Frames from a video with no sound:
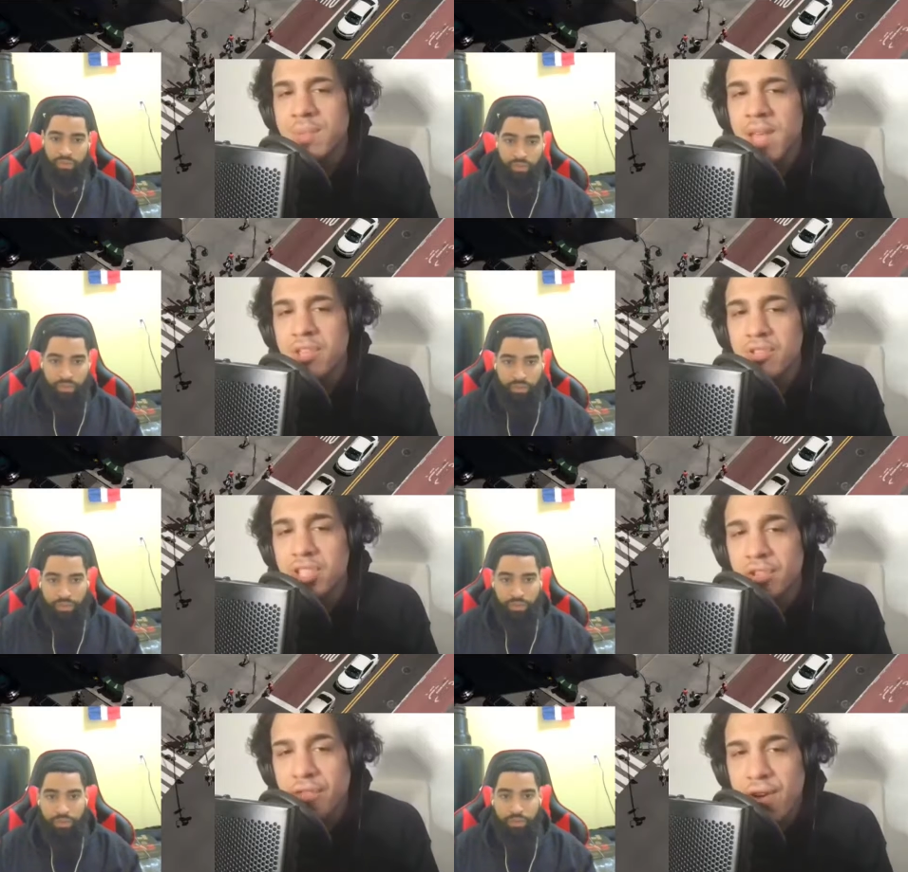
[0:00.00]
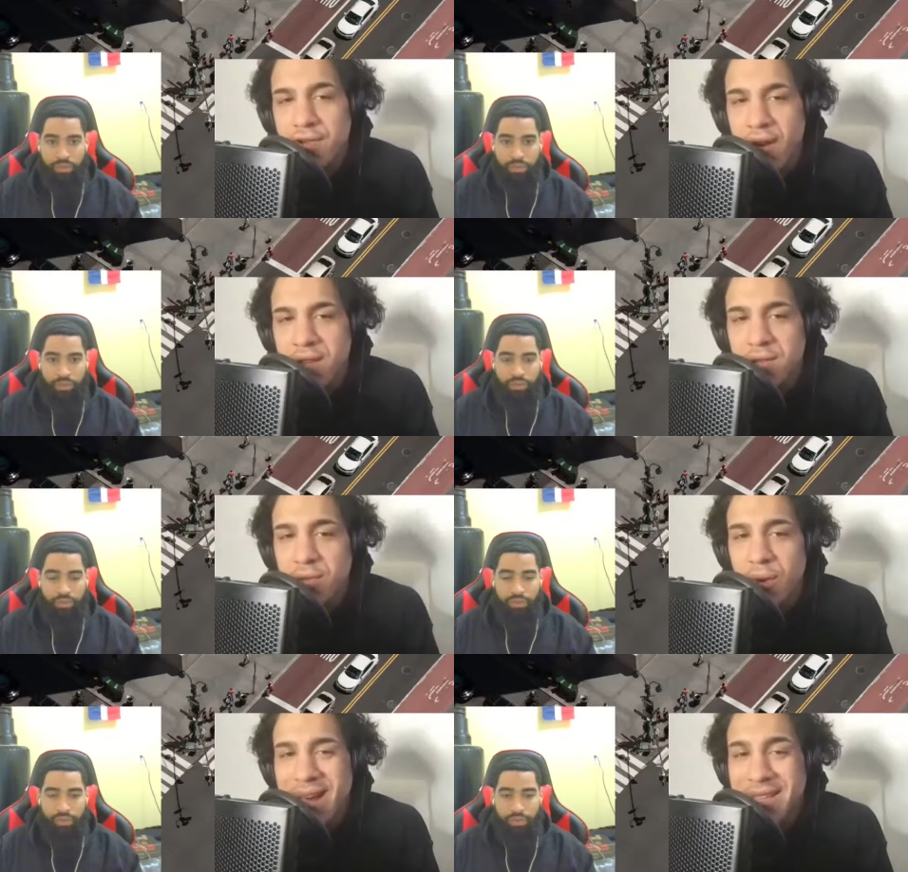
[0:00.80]
Speaker 1: there and uses the first round to
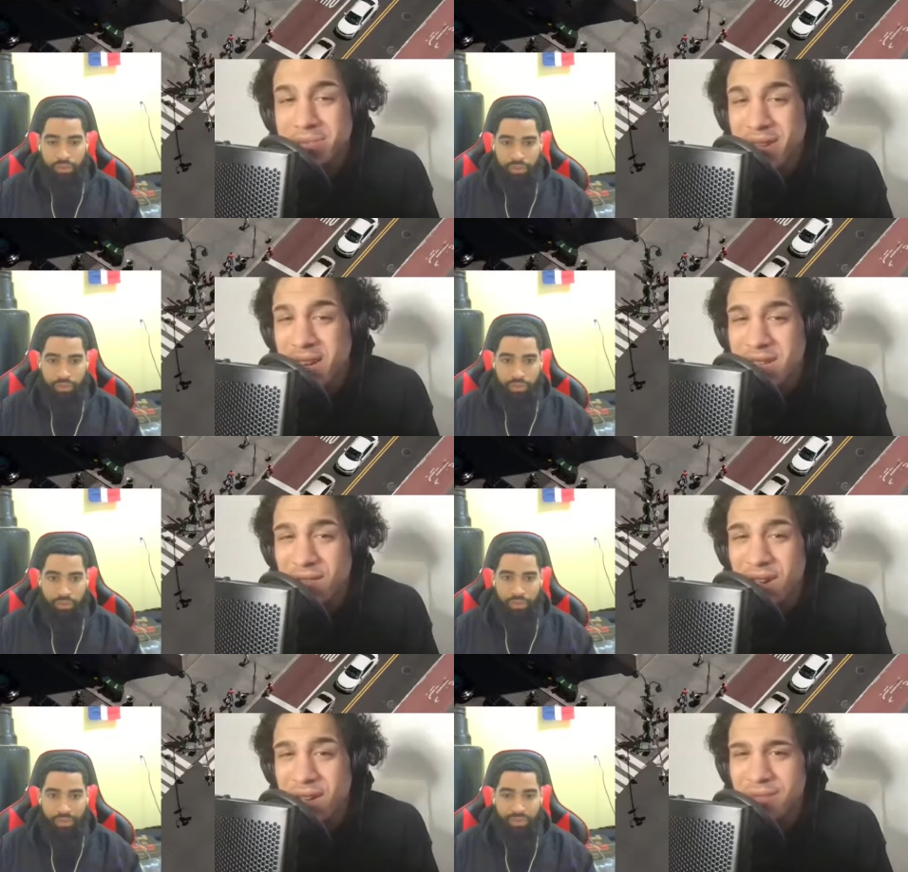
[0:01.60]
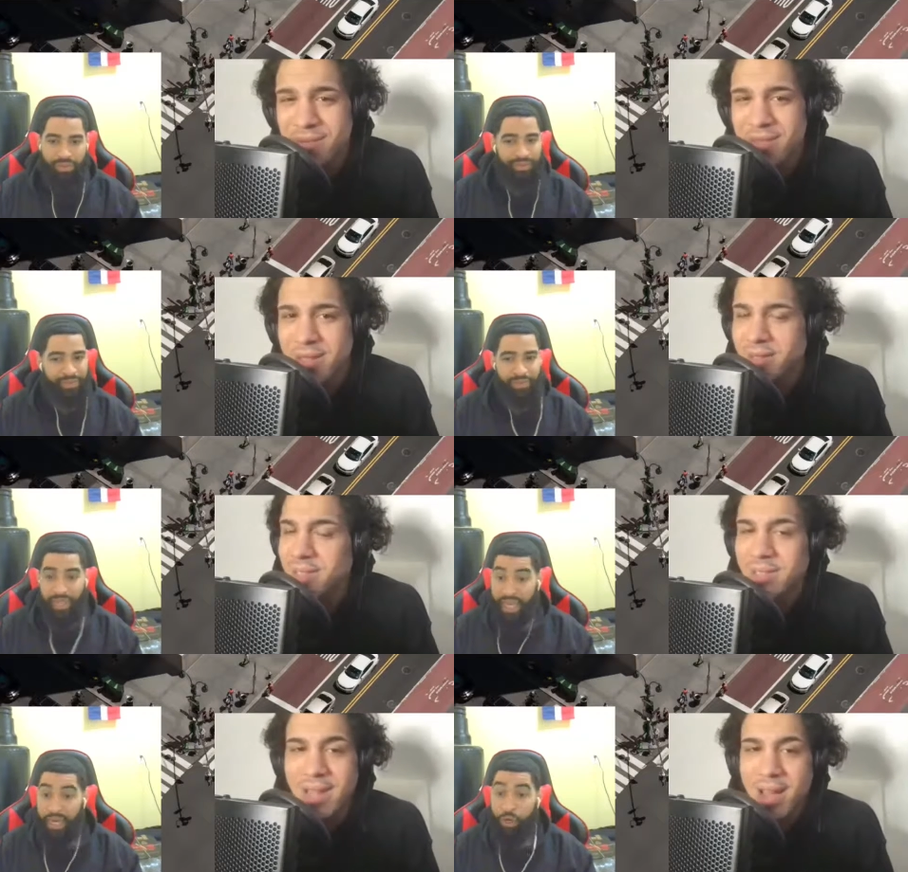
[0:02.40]
do an explanation round,
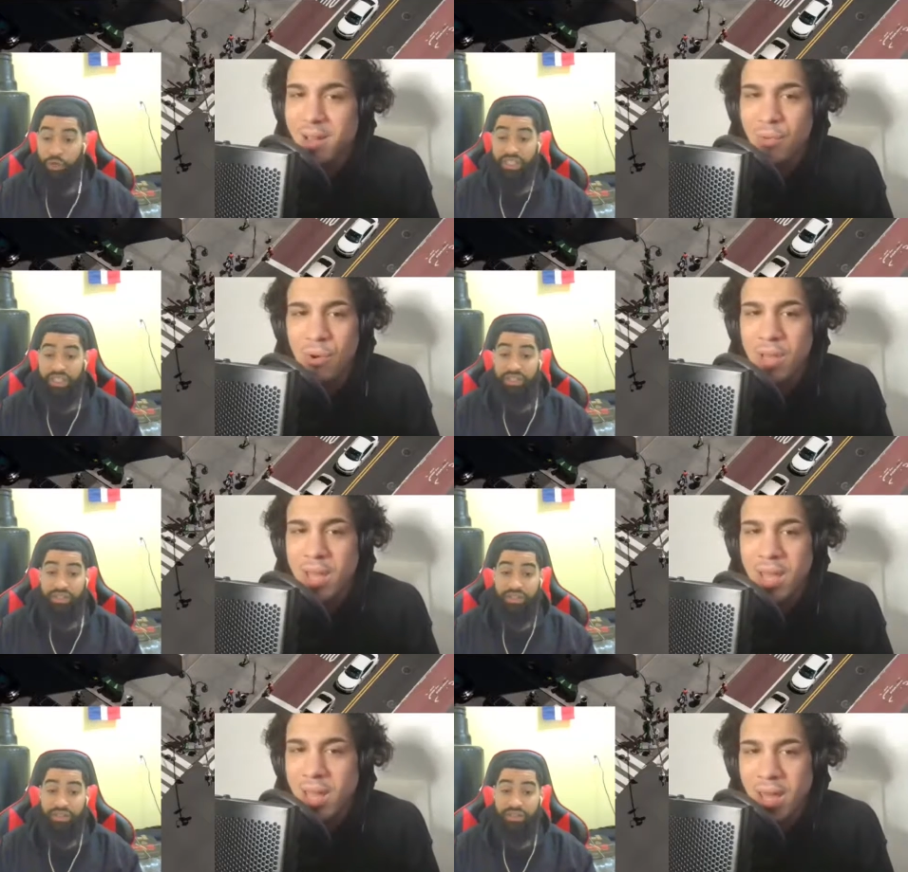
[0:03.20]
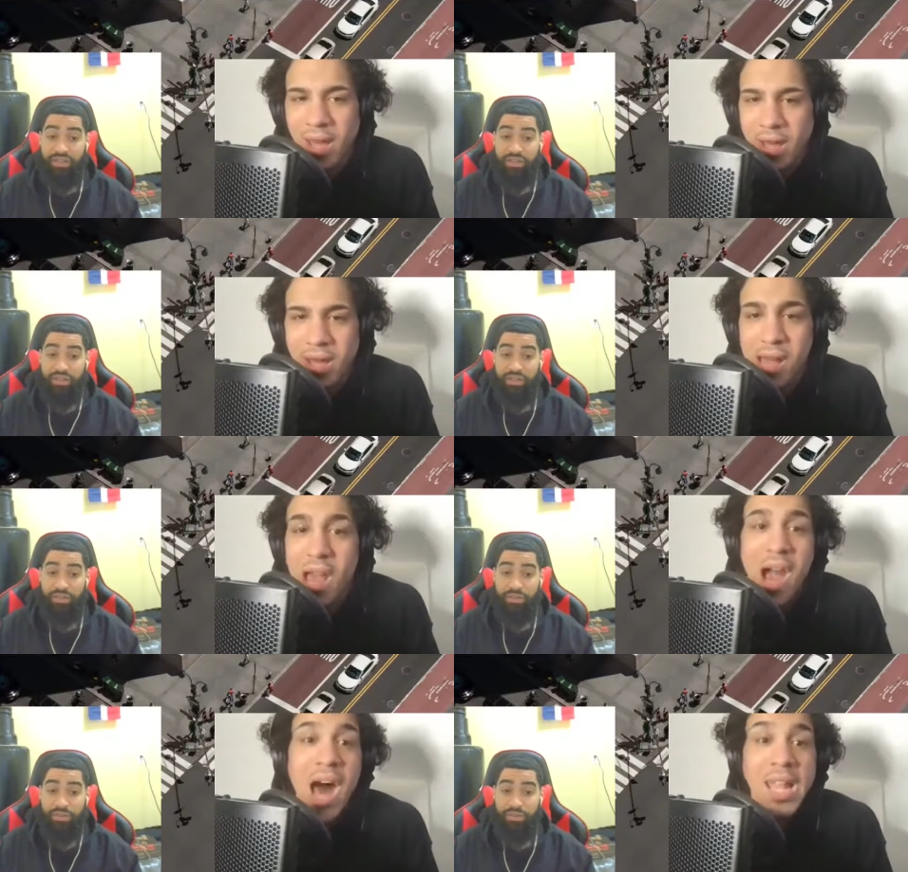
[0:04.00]
he loses.
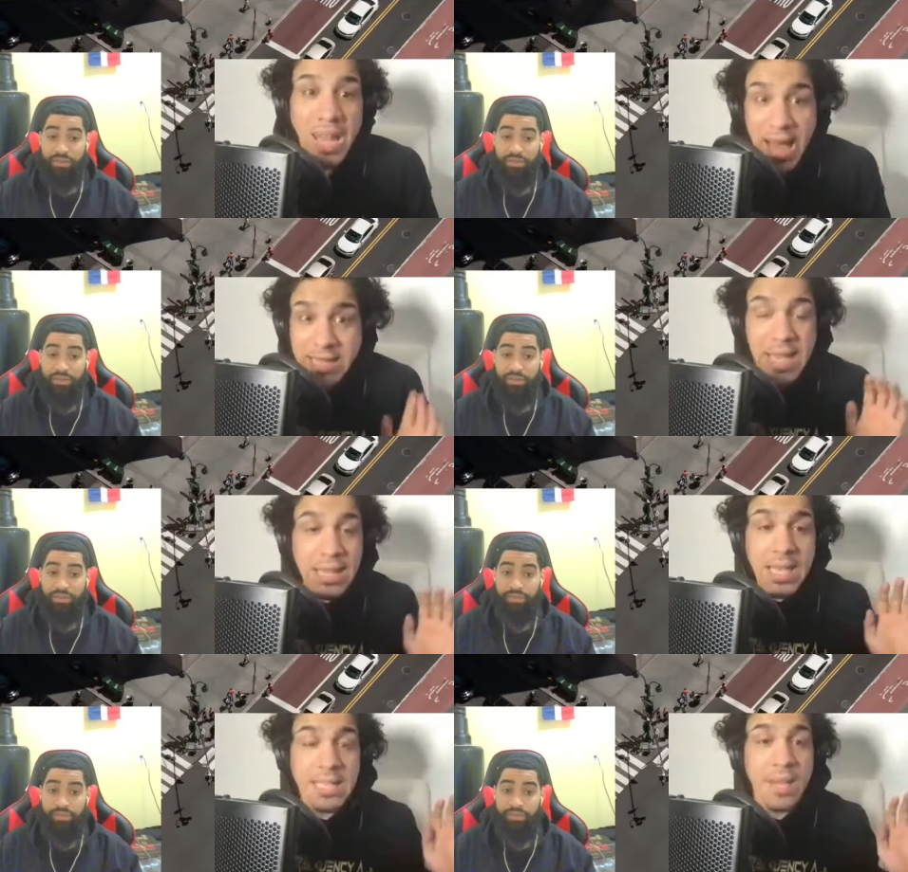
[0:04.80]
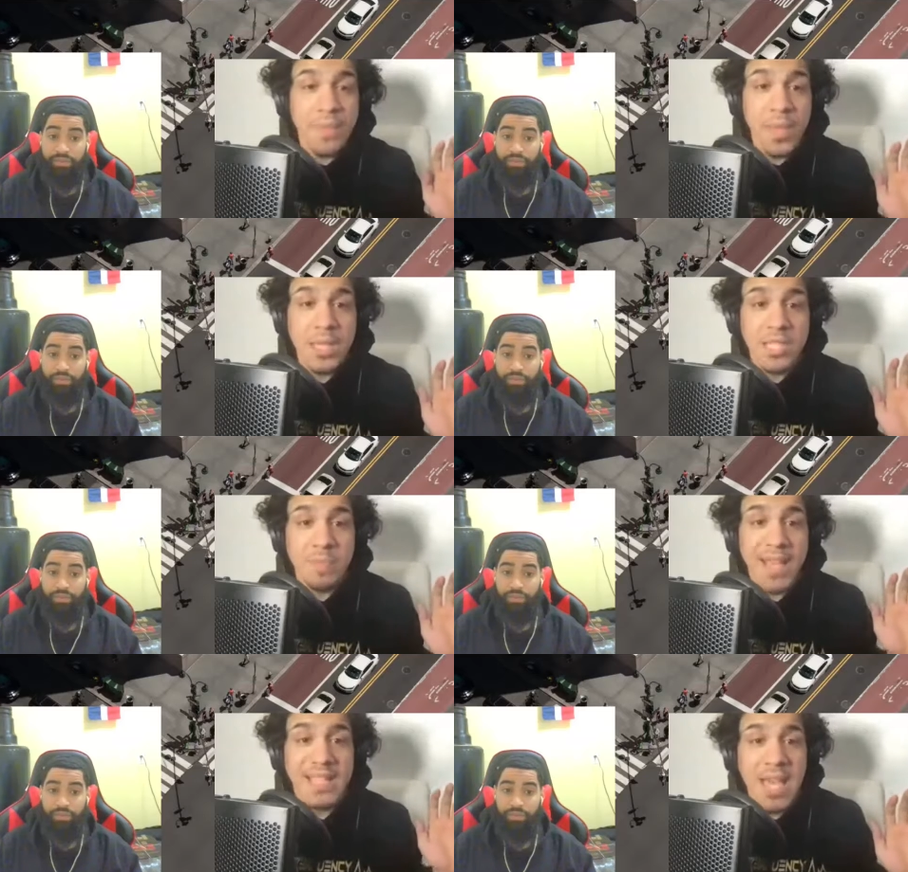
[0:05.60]
unless he does something
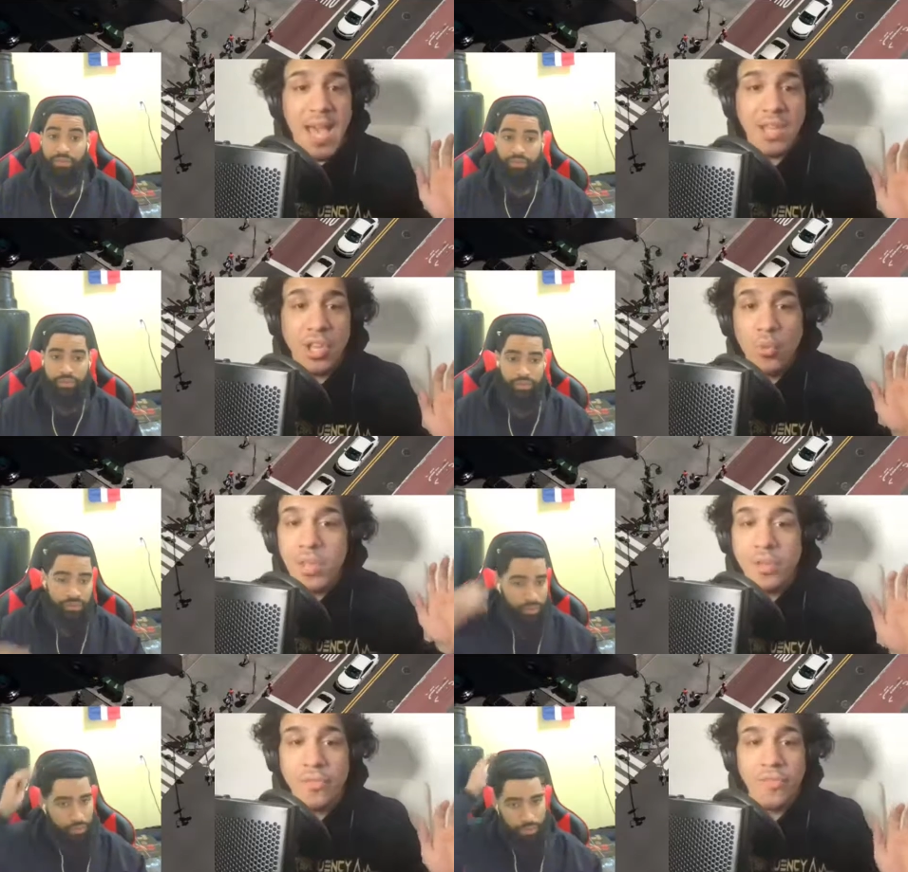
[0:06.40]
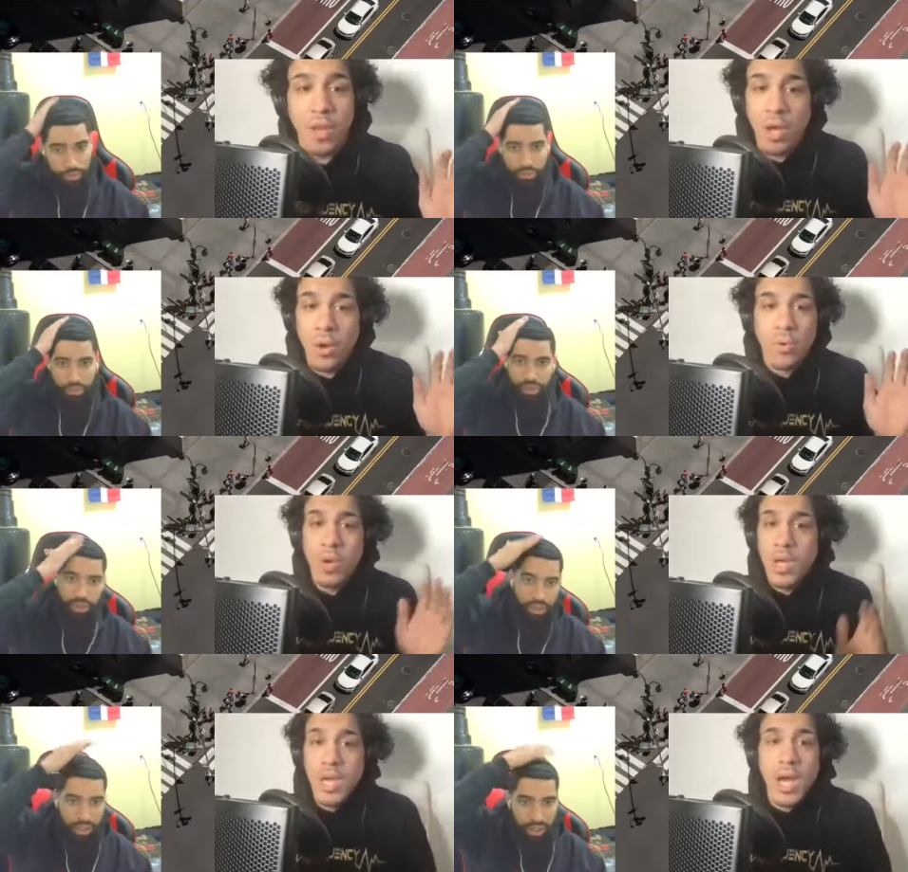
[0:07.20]
spectacular with the flow,
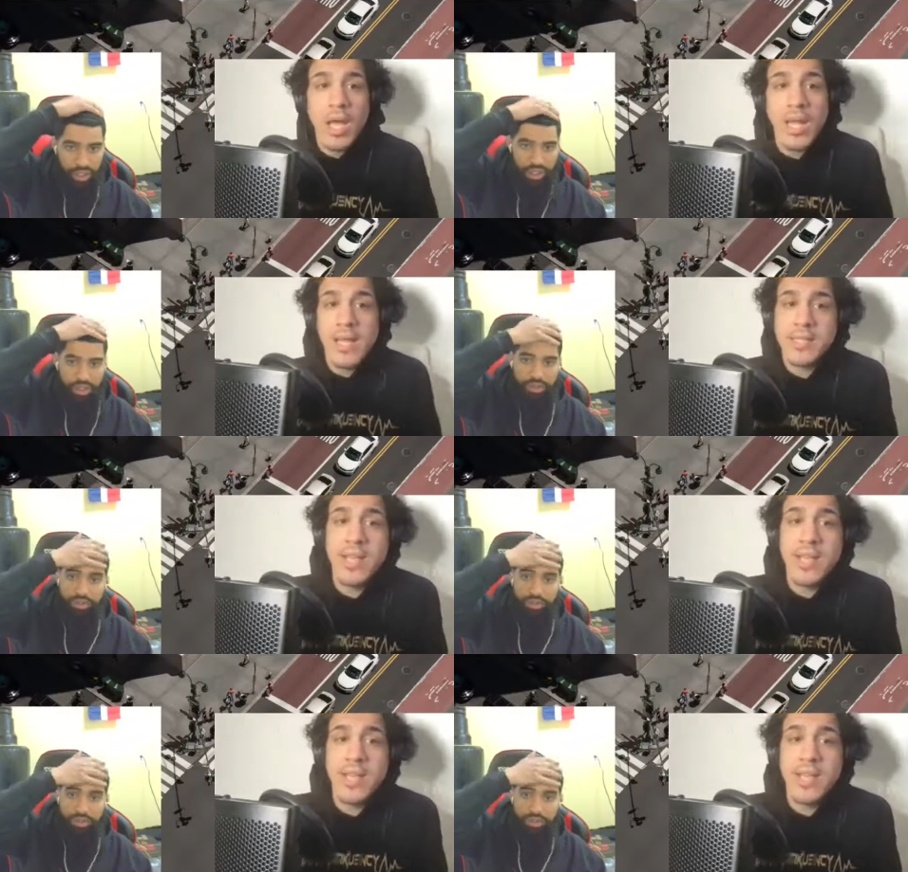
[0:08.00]
unless